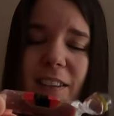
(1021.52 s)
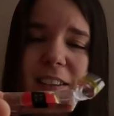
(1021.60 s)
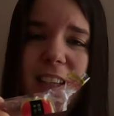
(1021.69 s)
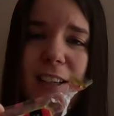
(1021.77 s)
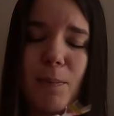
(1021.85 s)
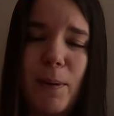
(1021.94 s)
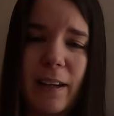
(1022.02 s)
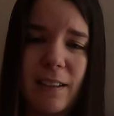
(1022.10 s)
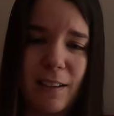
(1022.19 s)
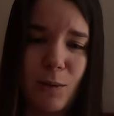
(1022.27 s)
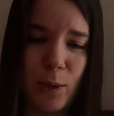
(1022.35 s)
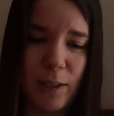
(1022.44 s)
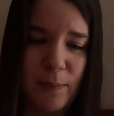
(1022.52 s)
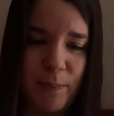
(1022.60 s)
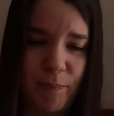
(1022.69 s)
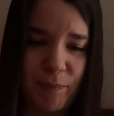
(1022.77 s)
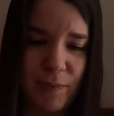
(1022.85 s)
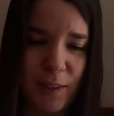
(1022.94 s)
Single packed as well.
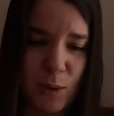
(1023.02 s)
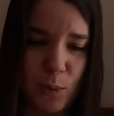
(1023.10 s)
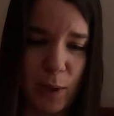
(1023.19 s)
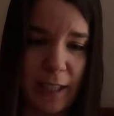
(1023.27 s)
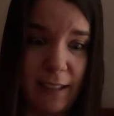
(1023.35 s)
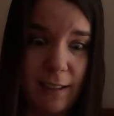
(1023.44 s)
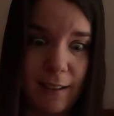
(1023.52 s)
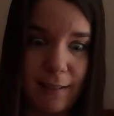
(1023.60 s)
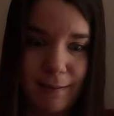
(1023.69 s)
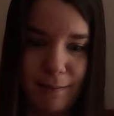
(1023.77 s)
Great.